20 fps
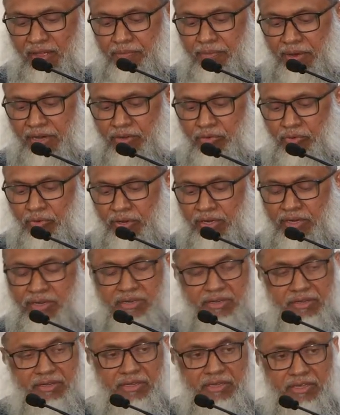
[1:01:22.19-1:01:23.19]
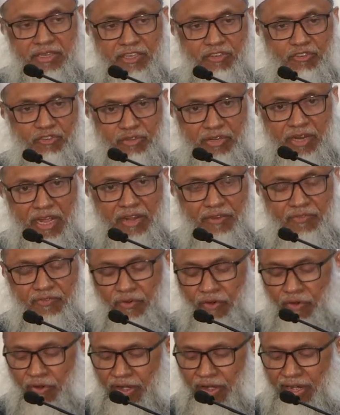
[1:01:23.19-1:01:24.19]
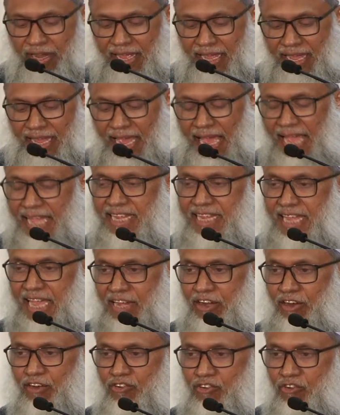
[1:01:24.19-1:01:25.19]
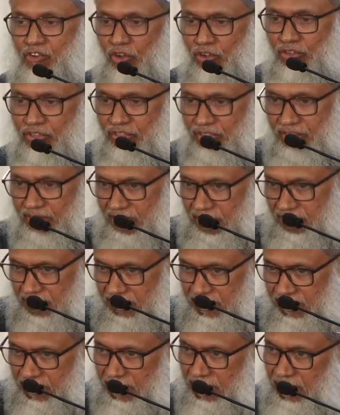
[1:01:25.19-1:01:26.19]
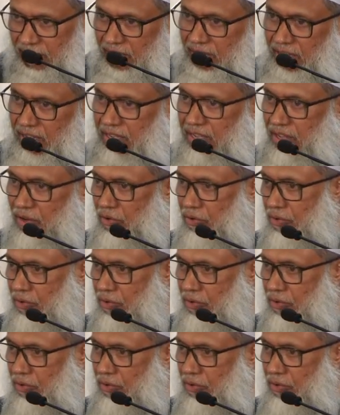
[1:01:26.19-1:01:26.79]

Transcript: But one huge rainfall, I cannot cross this, you know,